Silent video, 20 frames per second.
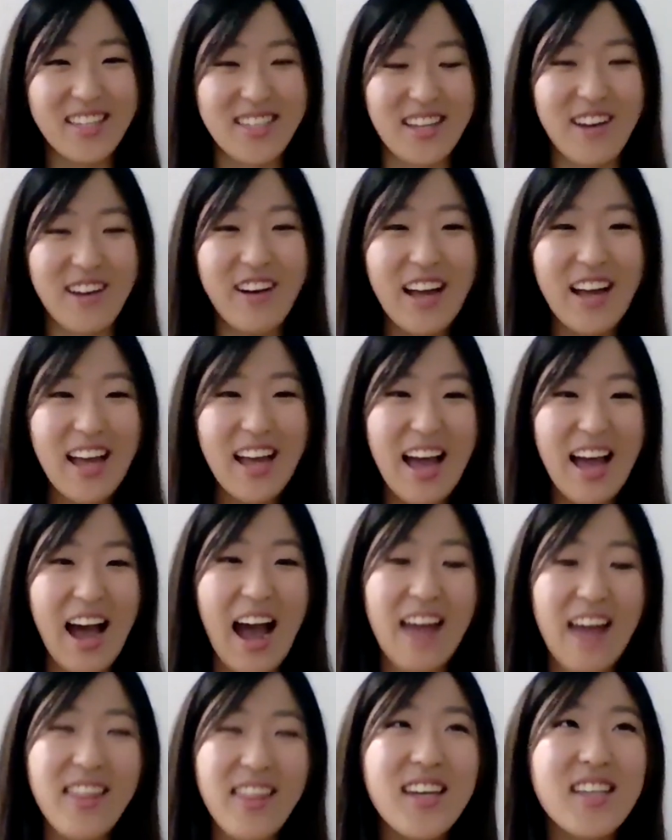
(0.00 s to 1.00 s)
So
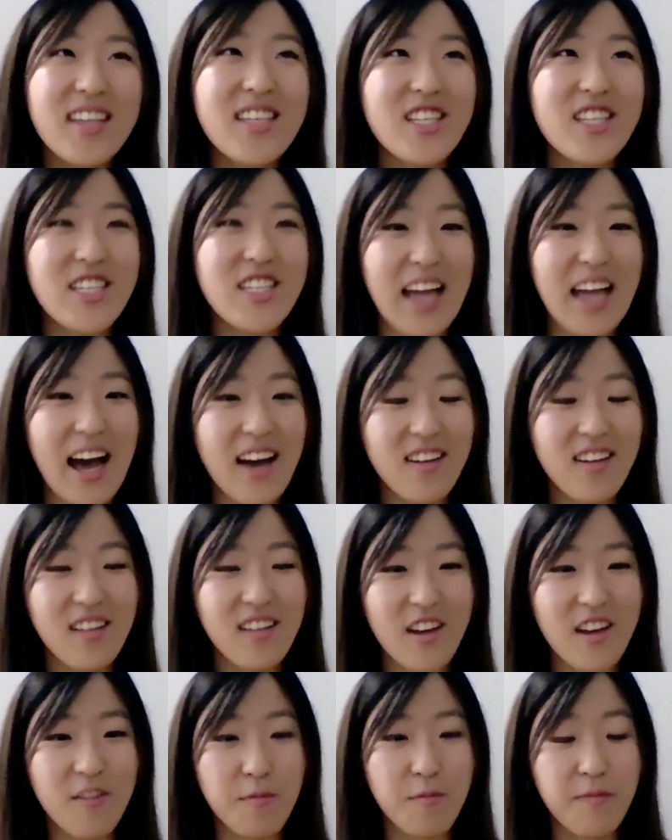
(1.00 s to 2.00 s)
I think it's just had a
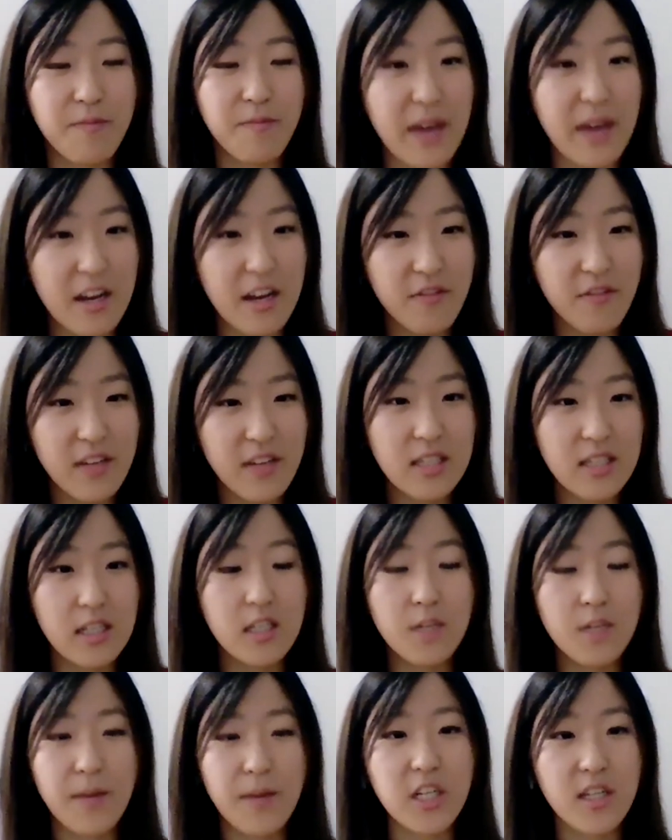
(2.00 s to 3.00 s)
lot of benefits,
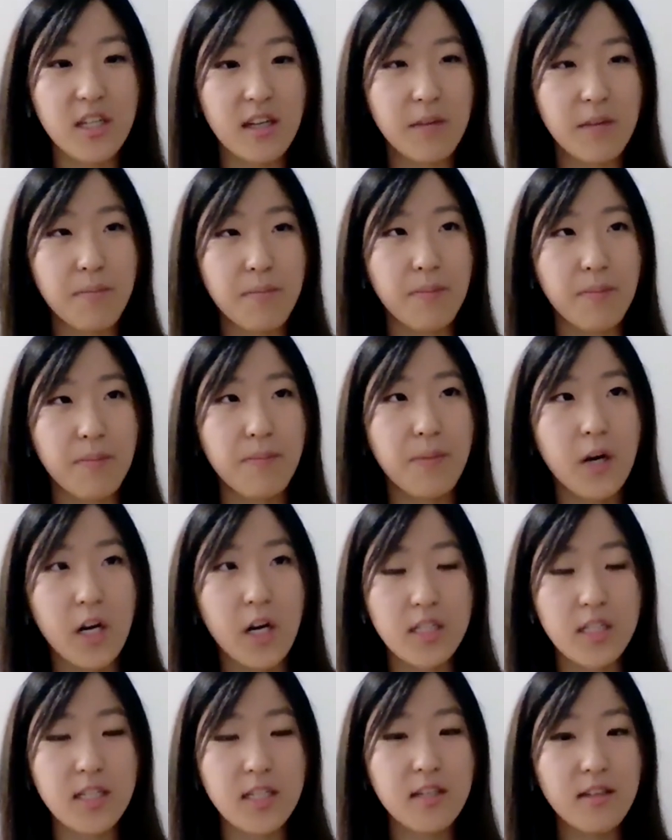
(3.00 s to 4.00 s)
especially
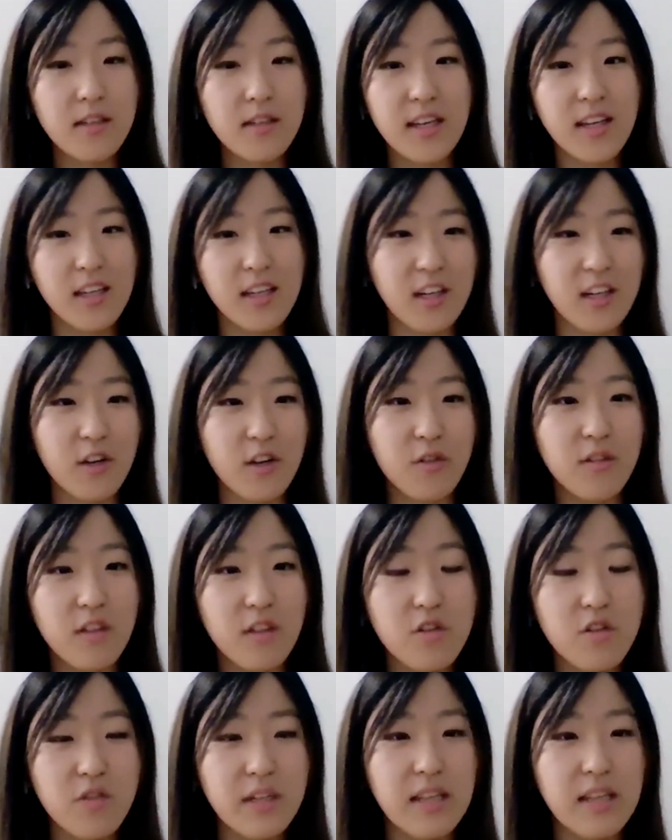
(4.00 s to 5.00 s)
personally,
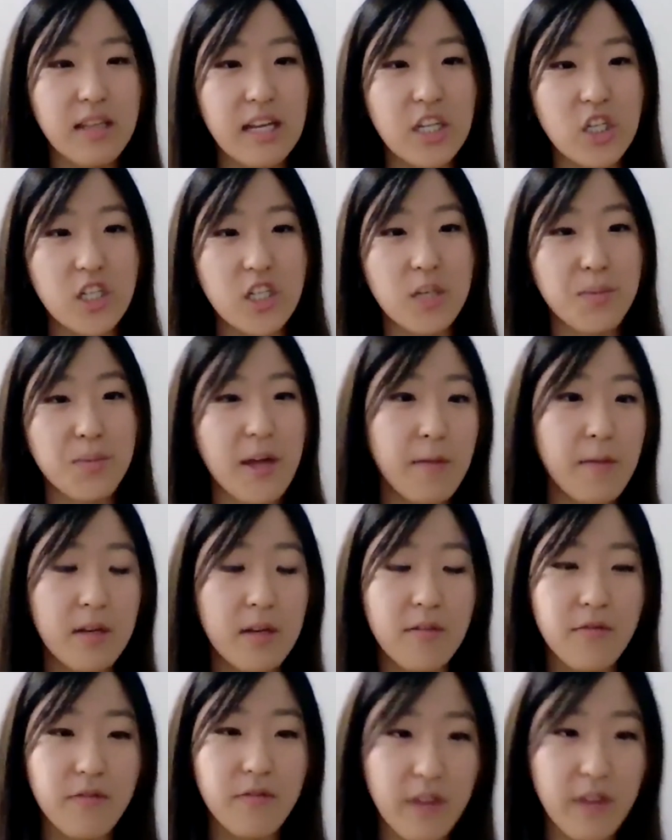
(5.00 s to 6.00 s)
those relationships have been
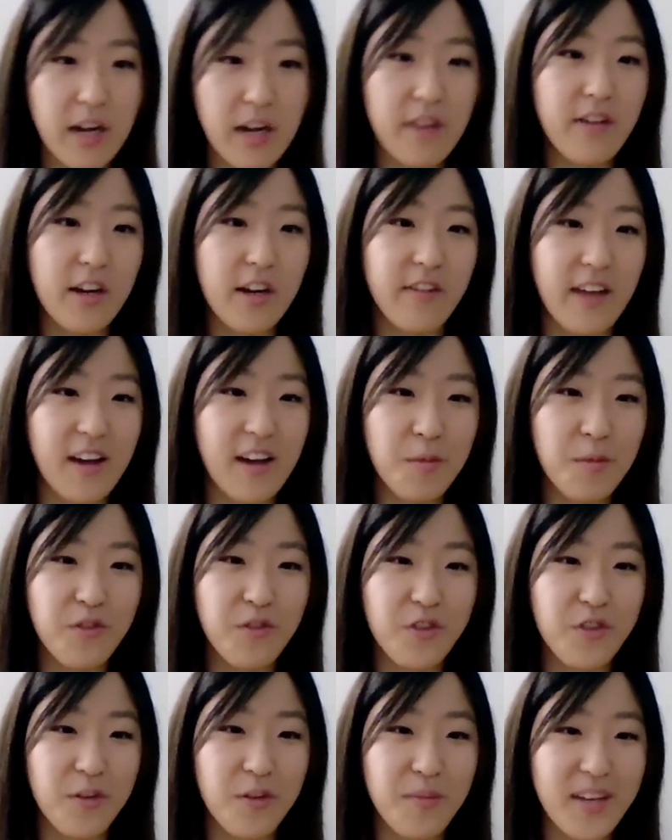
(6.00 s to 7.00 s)
very, very
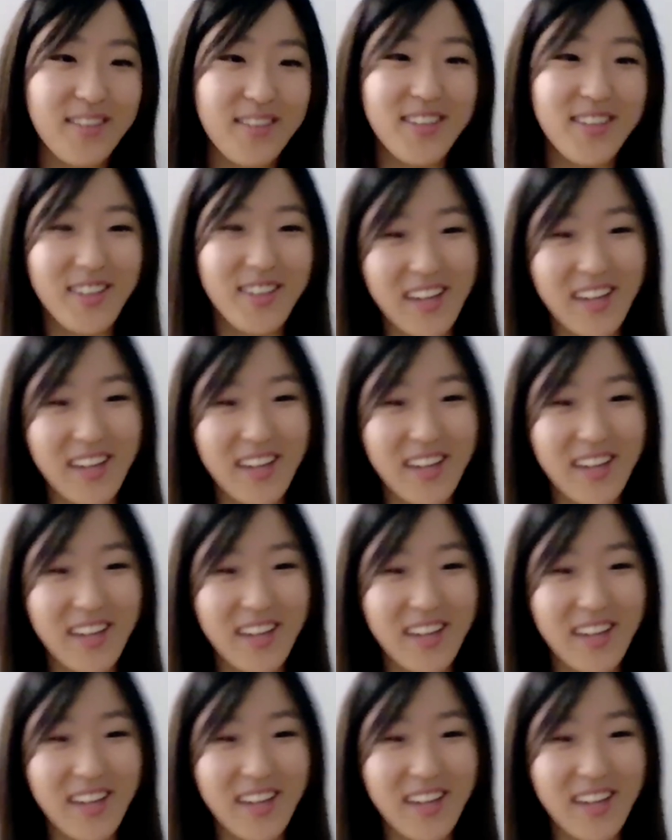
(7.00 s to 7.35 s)
valuable for me. So yes.